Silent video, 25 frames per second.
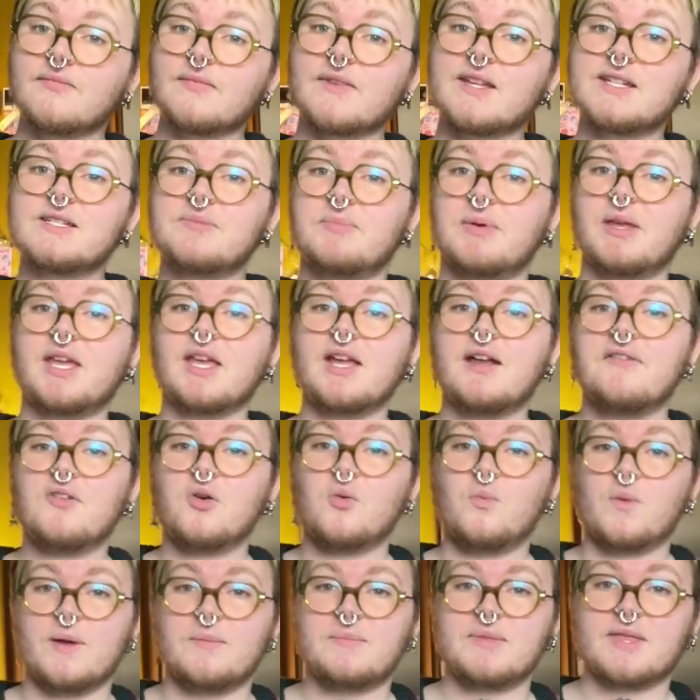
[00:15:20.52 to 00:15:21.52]
Speaking of a
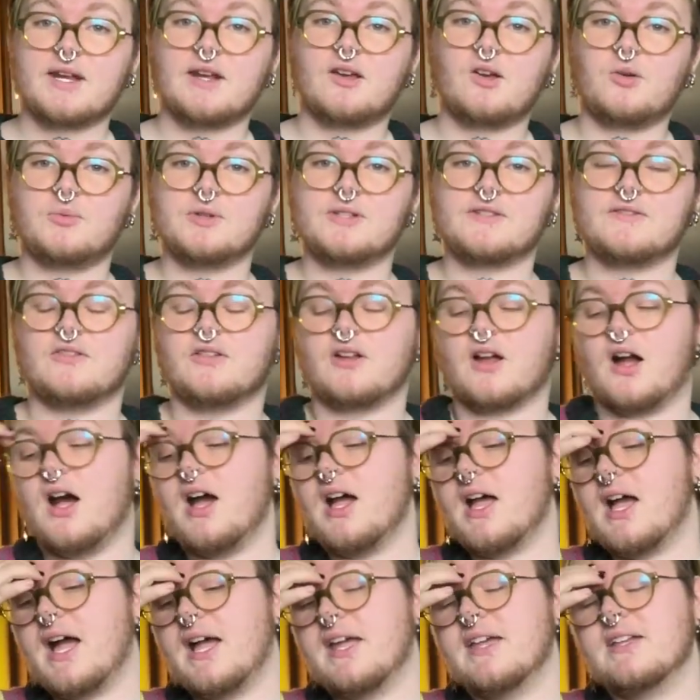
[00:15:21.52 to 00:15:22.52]
whip that I almost
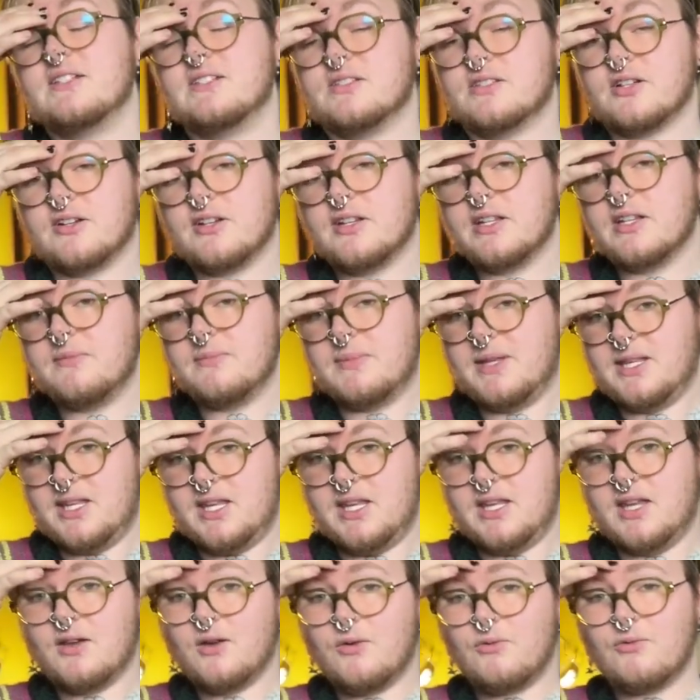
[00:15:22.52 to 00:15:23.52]
forgot, I started
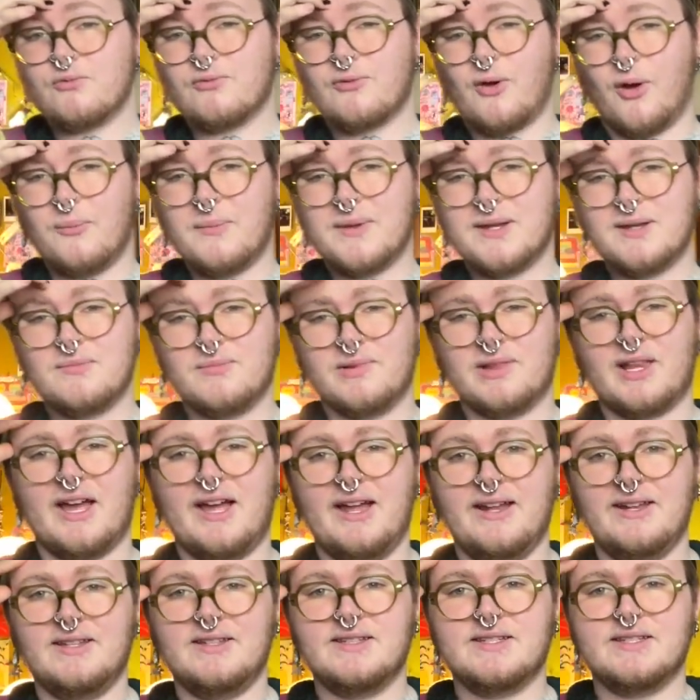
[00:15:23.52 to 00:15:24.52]
making Roman
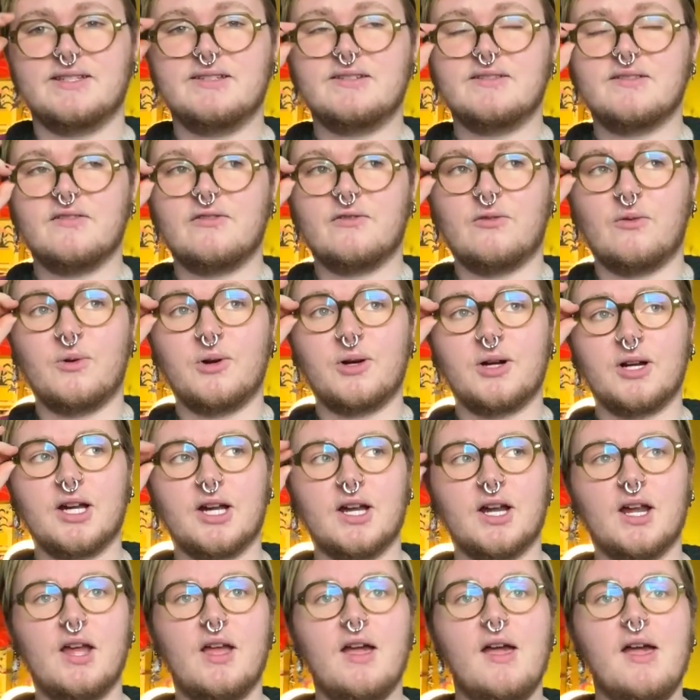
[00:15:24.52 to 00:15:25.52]
blinds
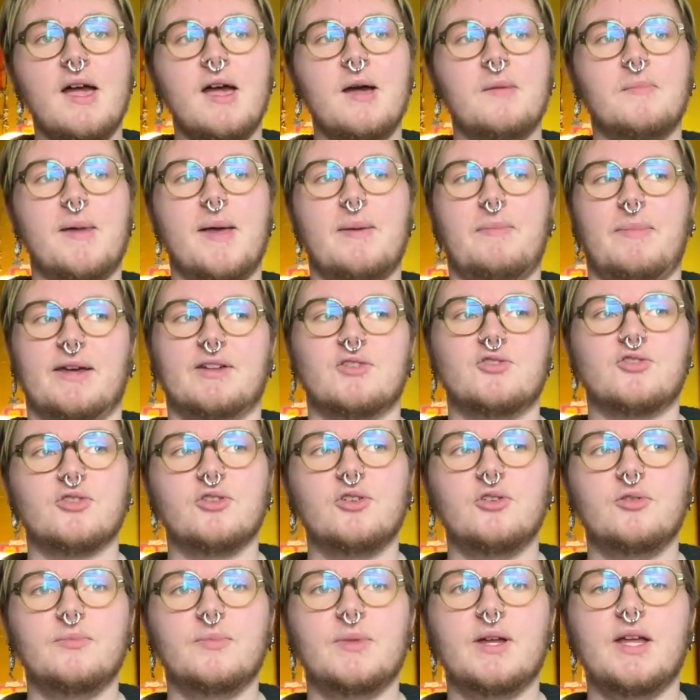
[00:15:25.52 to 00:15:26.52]
for my
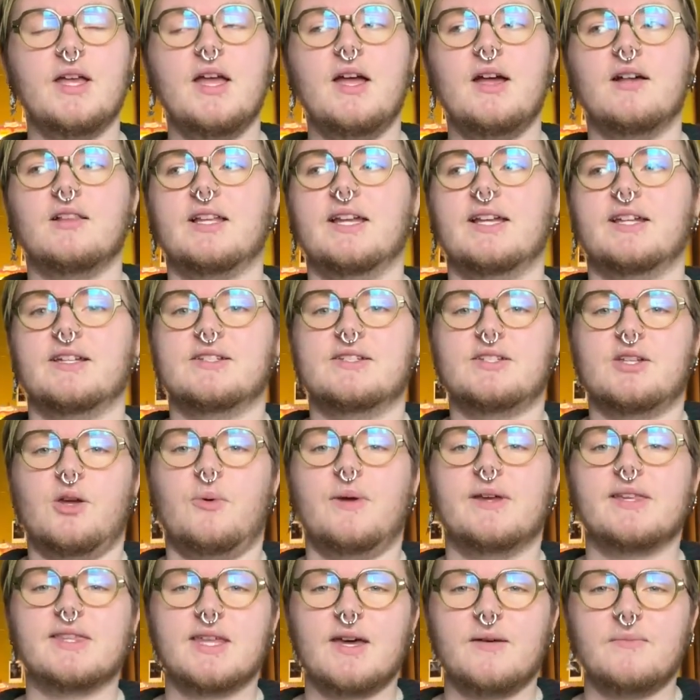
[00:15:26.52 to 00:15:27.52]
bedroom, like
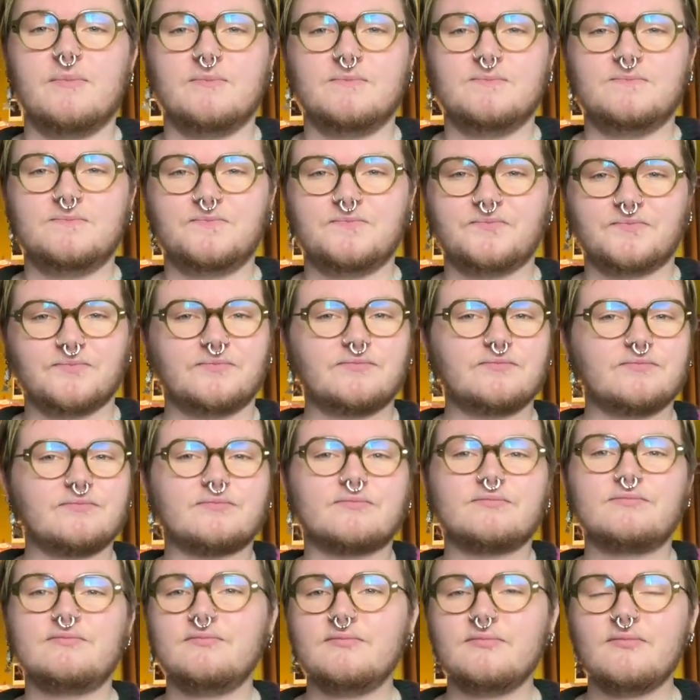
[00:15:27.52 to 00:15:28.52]
sewing them.
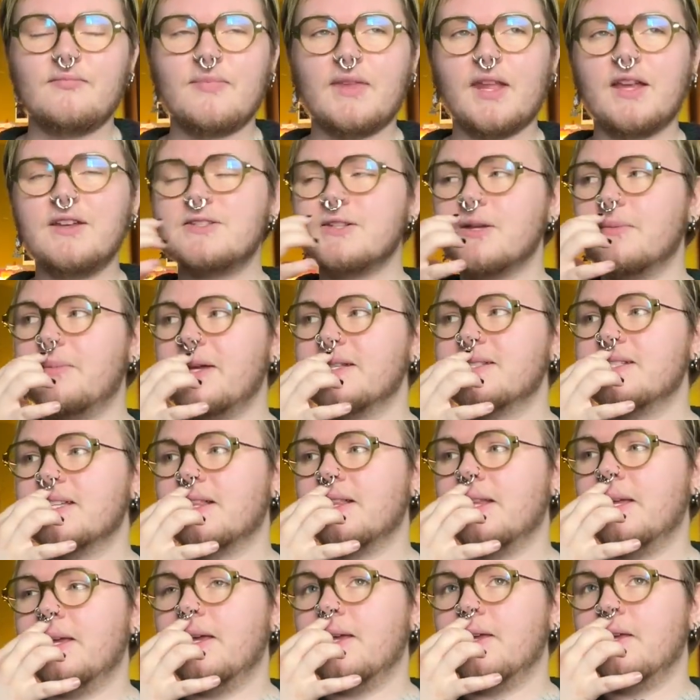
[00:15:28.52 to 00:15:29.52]
So
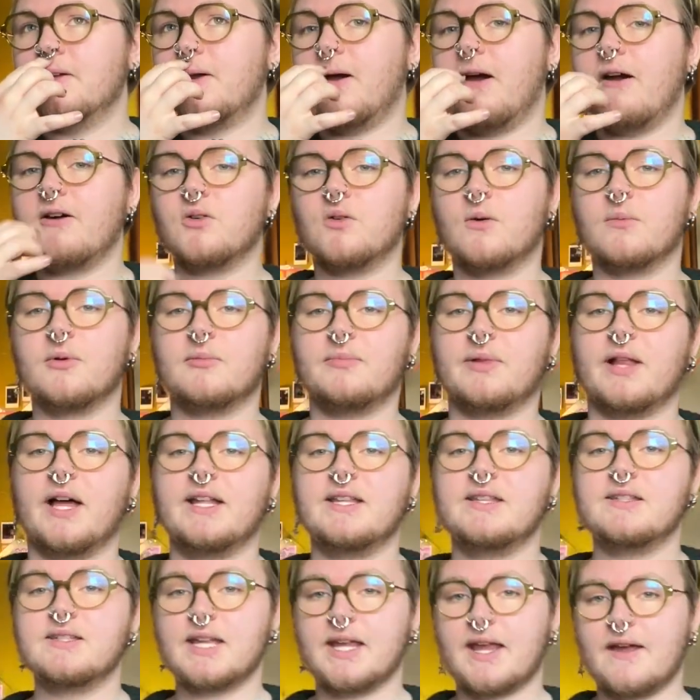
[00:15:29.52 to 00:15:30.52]
basically, you know how normal
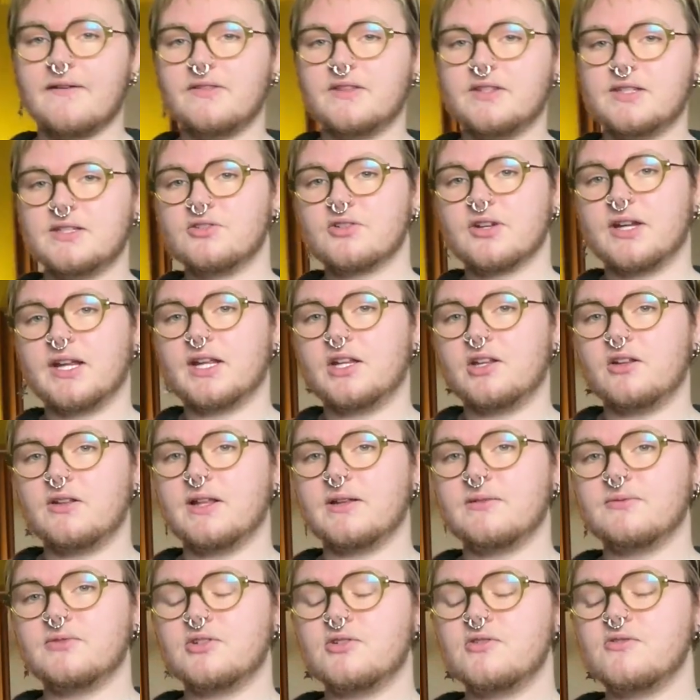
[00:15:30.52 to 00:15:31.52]
blinds like have the string and you
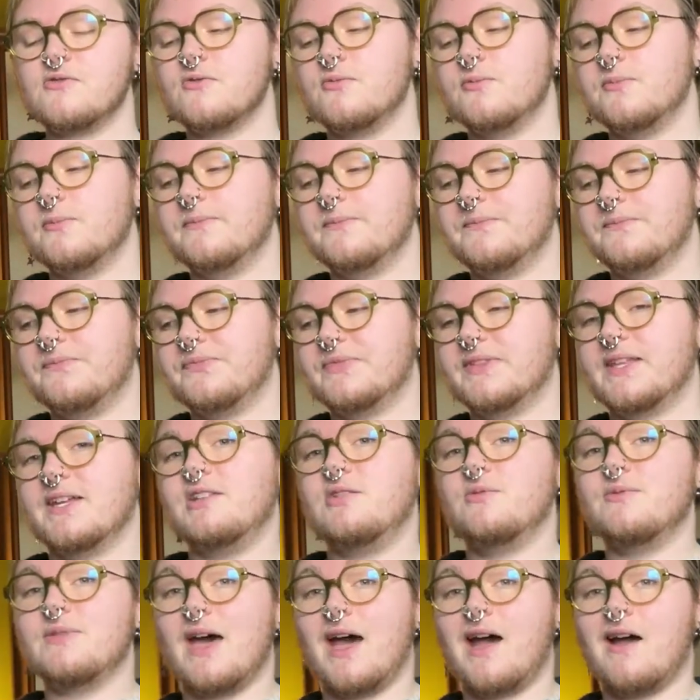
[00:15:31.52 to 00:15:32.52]
like they
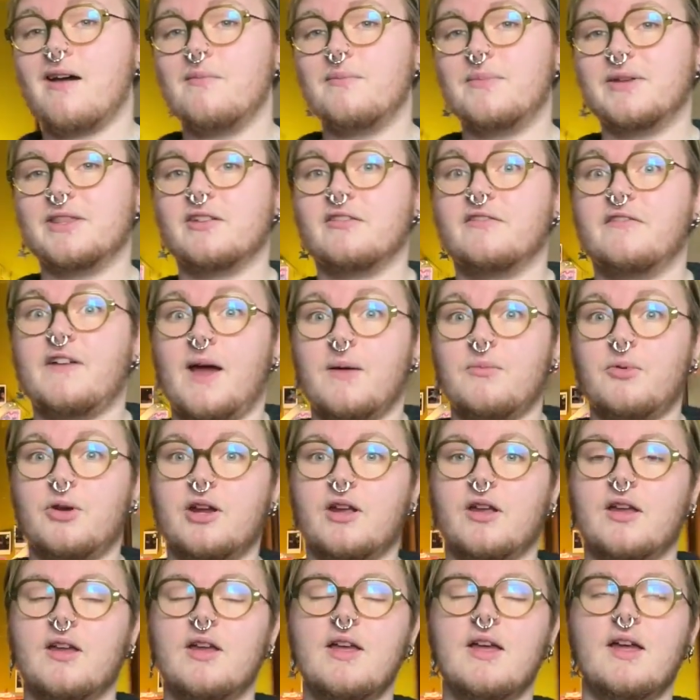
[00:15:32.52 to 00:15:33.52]
do that, but they're fabric.
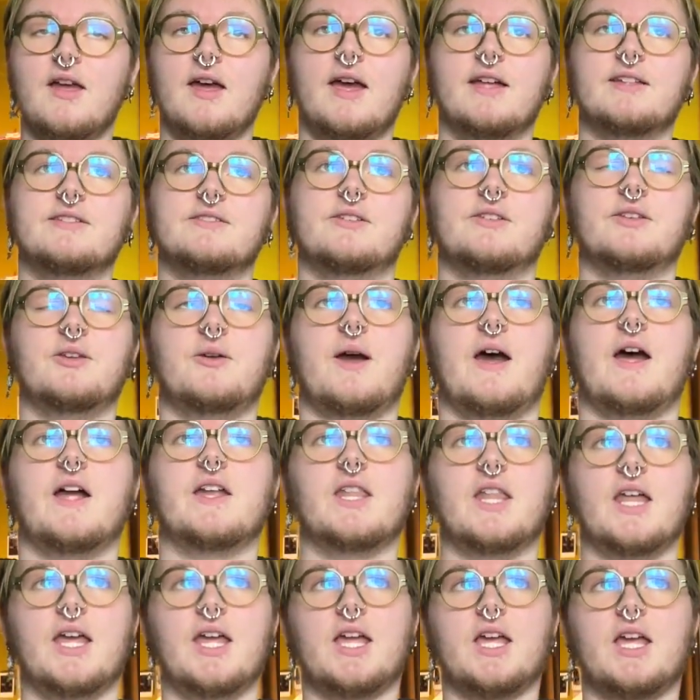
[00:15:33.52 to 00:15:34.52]
And so you
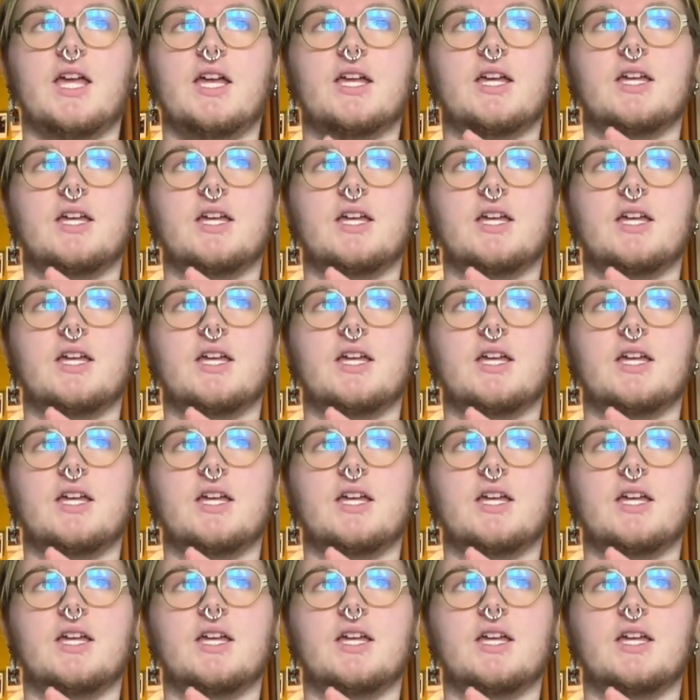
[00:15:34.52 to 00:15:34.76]
add like